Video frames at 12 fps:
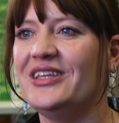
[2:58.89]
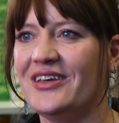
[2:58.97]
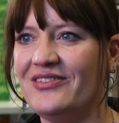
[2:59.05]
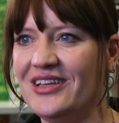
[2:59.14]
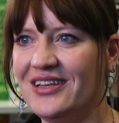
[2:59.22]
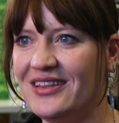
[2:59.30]

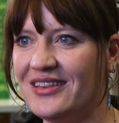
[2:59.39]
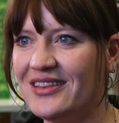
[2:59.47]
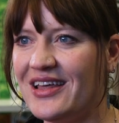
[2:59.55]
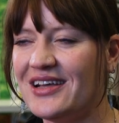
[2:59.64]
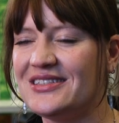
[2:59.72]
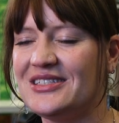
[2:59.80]

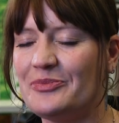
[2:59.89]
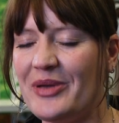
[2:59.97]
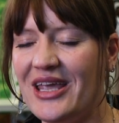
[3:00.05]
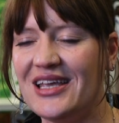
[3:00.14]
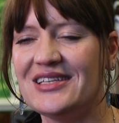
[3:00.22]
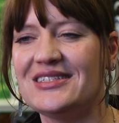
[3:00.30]
Given that
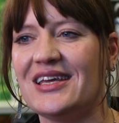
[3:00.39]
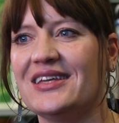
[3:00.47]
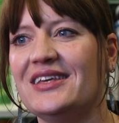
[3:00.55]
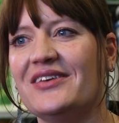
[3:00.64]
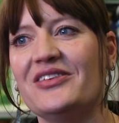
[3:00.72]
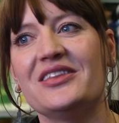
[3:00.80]
space
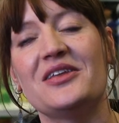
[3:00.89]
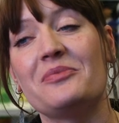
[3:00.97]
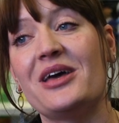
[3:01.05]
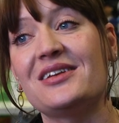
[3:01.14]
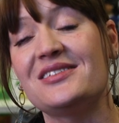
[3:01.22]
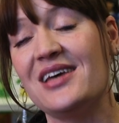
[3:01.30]
and giving
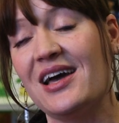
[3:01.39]
them that